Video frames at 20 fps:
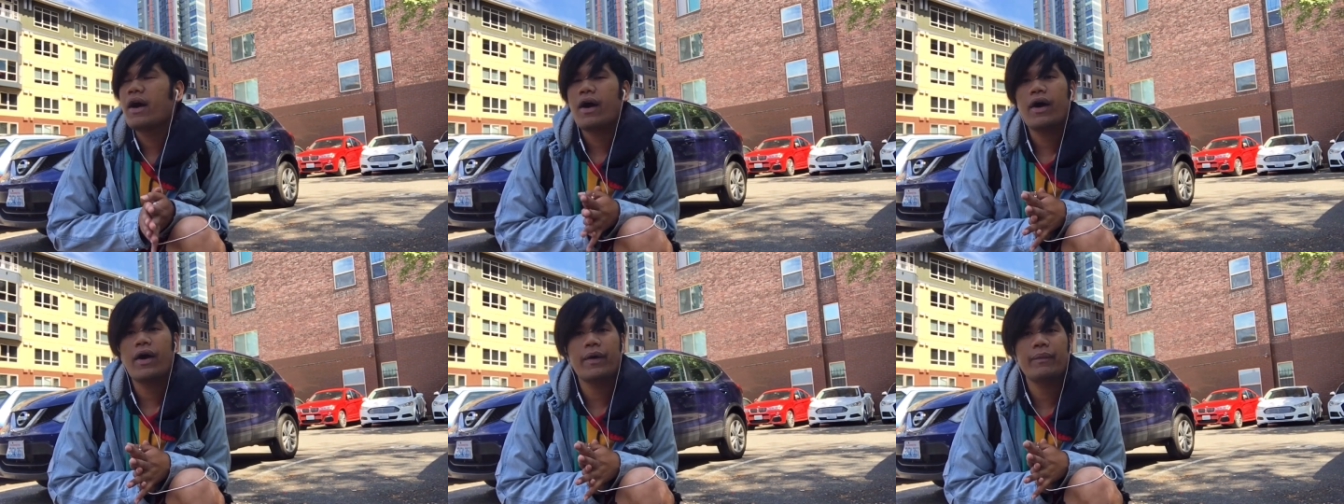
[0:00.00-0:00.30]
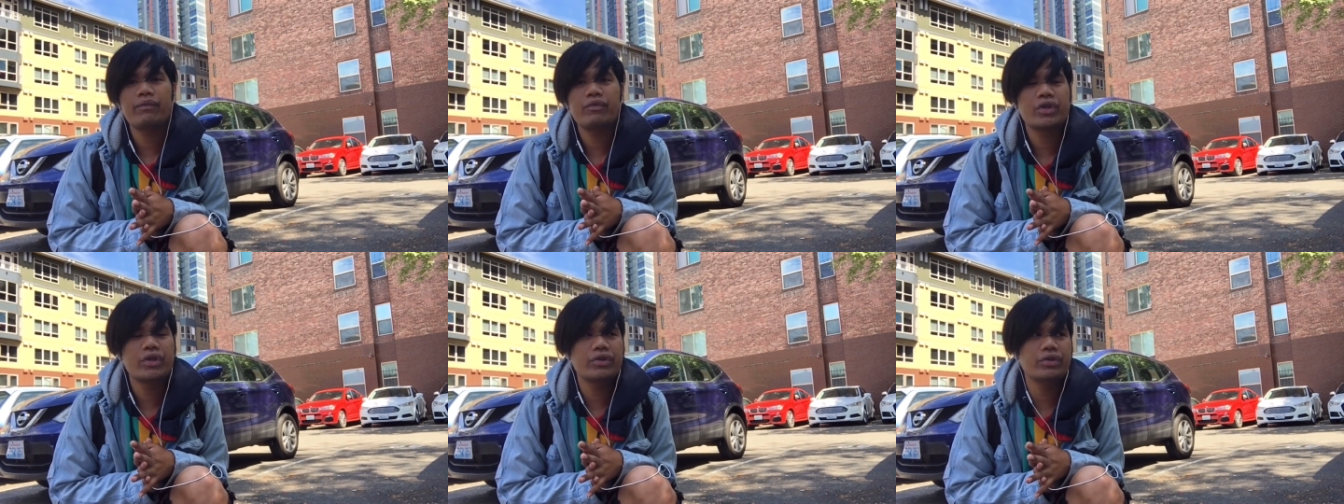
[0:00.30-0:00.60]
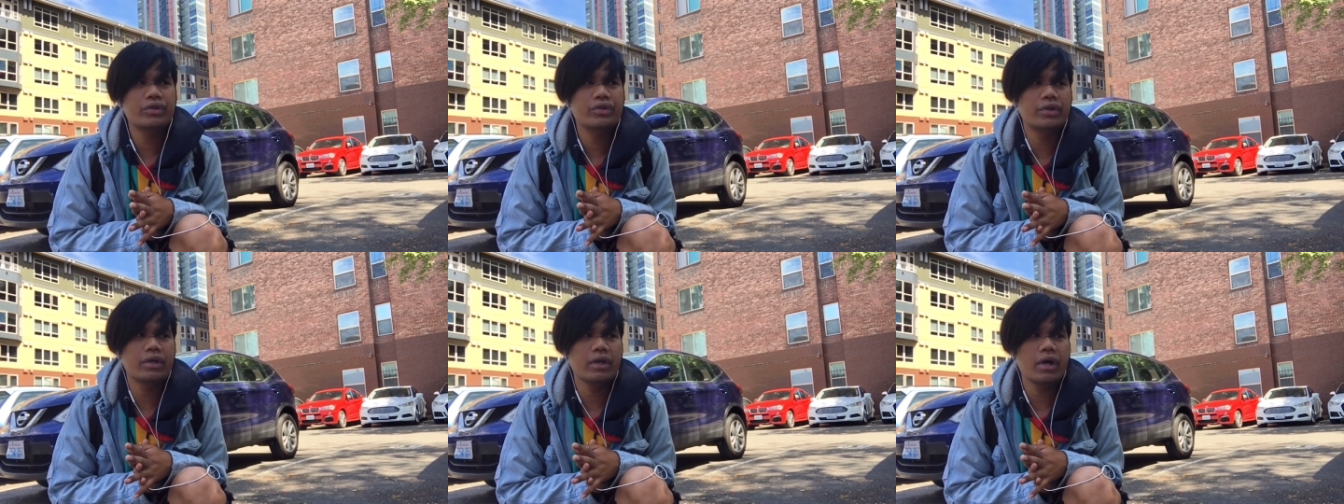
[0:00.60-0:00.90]
Um,
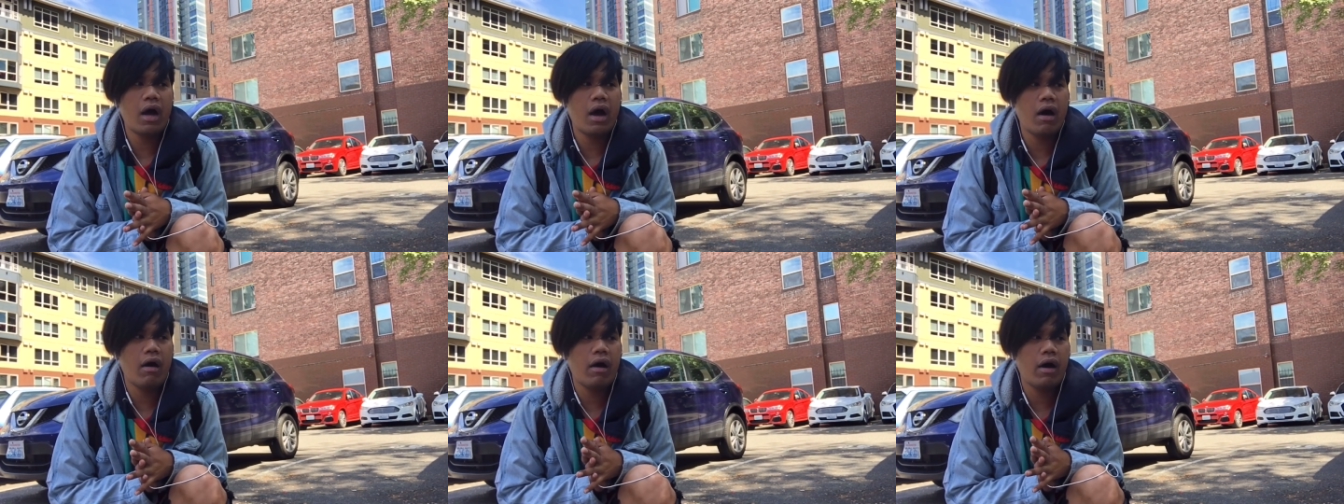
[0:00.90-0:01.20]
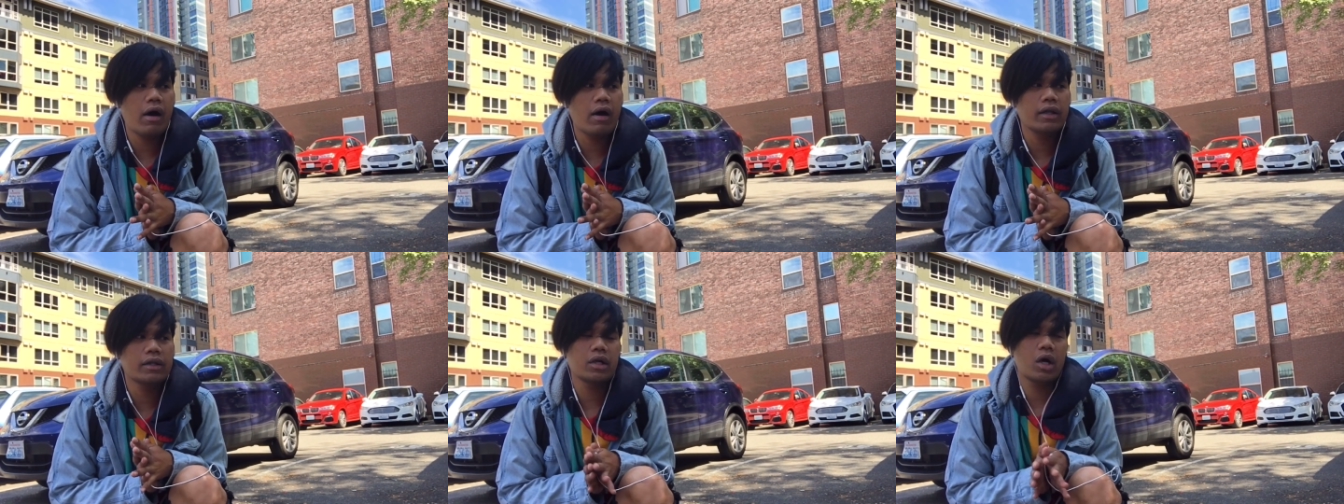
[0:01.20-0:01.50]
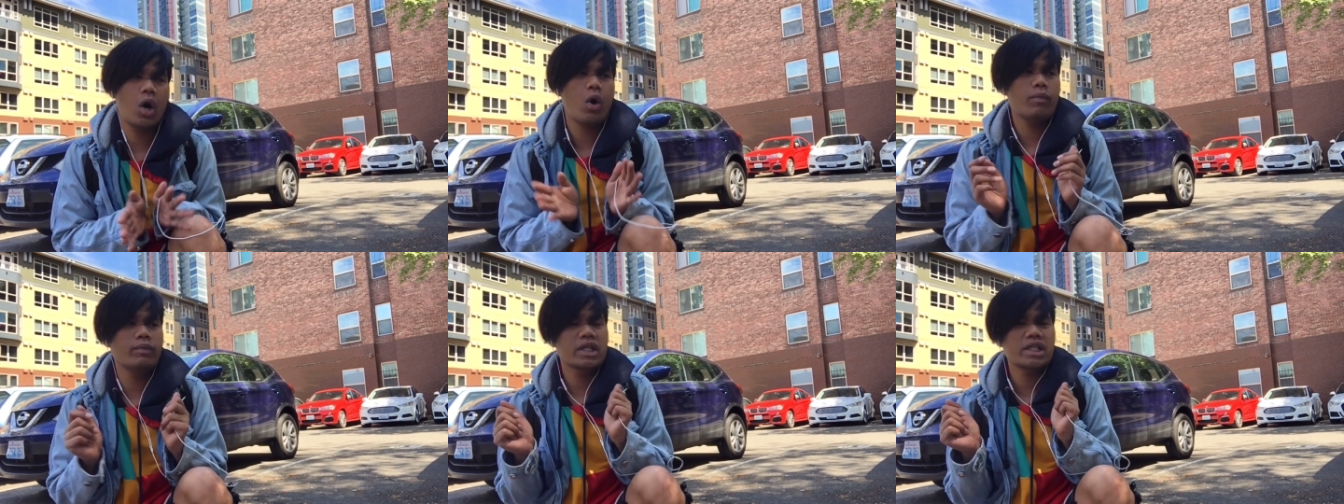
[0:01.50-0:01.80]
uh, the
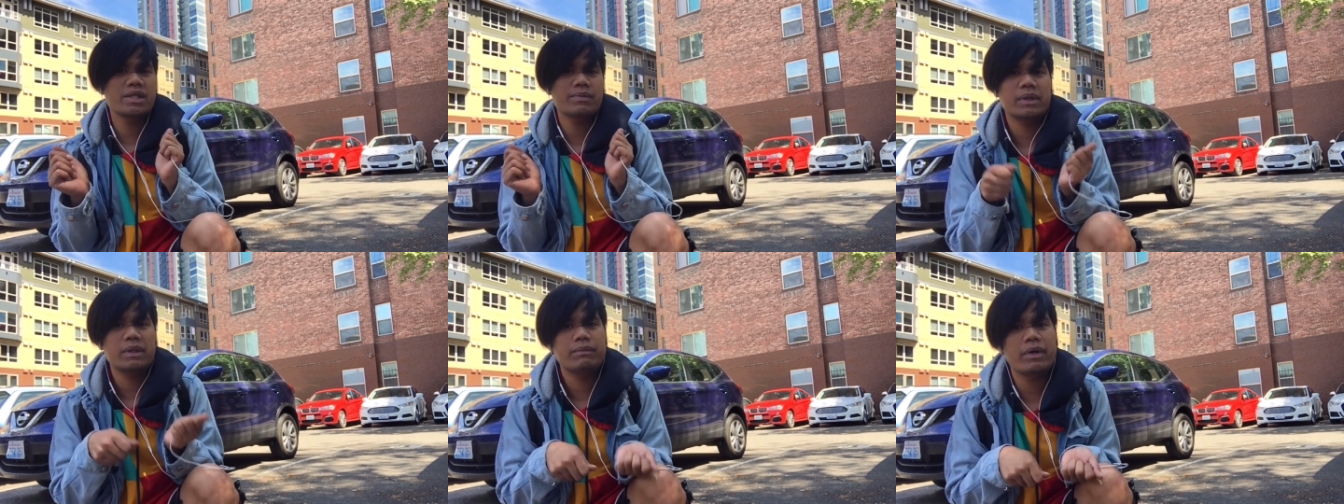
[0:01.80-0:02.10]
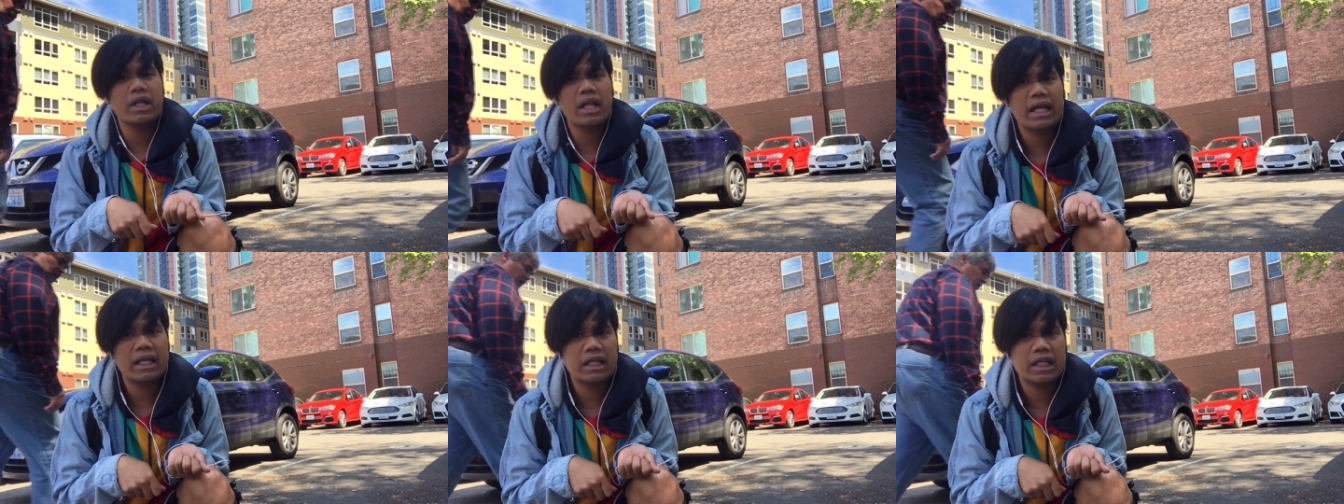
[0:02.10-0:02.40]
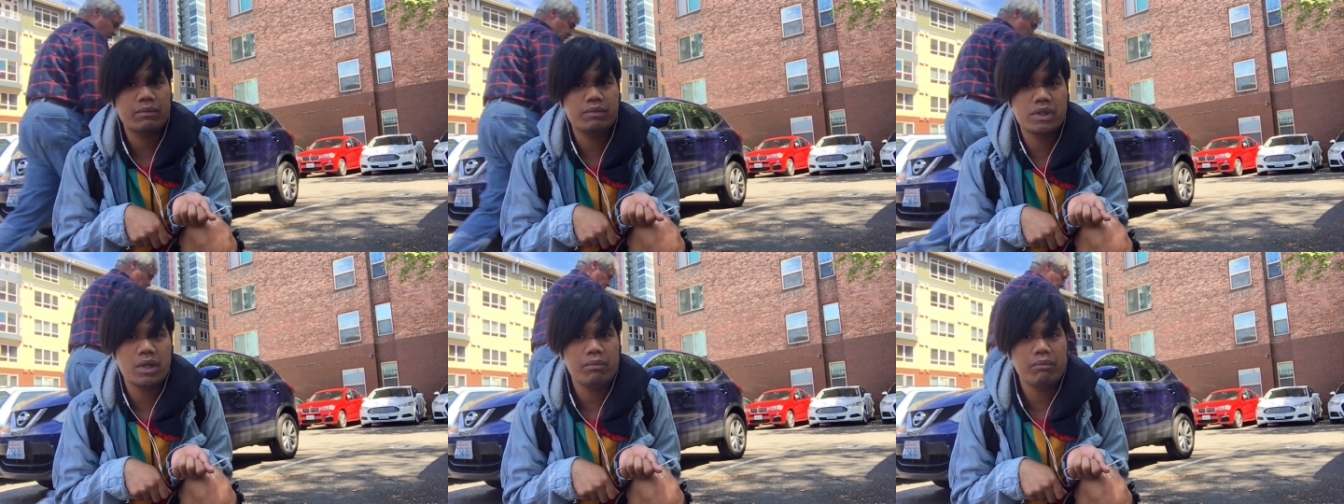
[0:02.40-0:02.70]
homeless people I
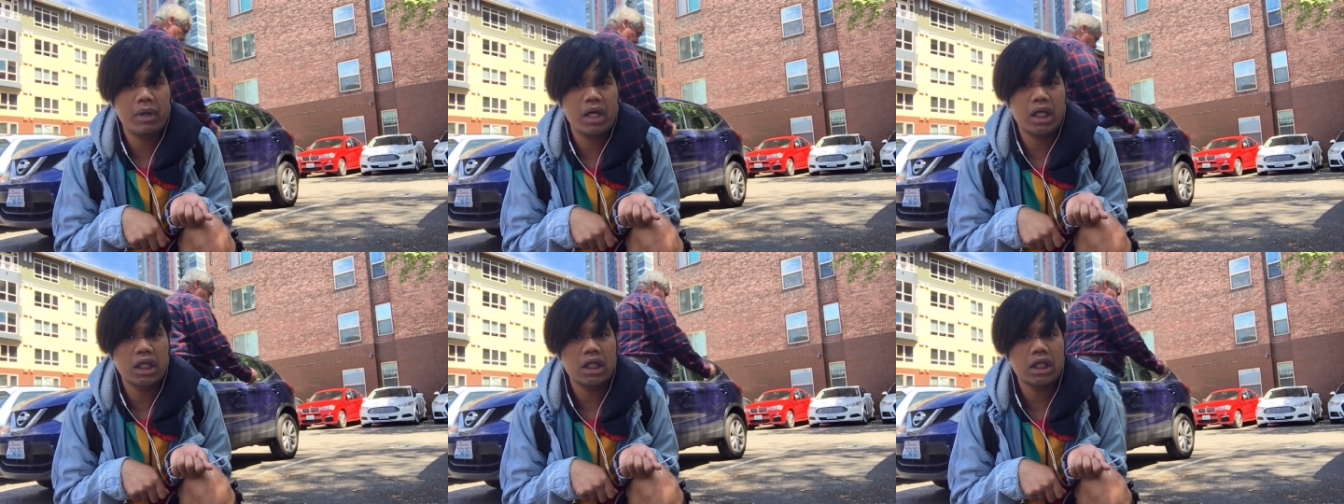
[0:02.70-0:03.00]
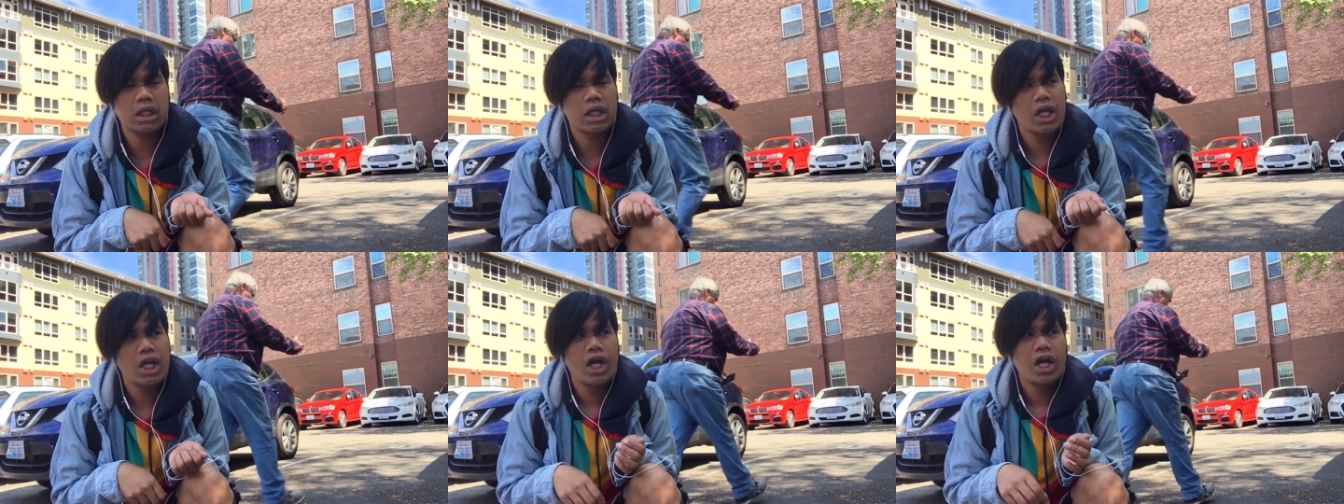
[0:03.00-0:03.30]
give some money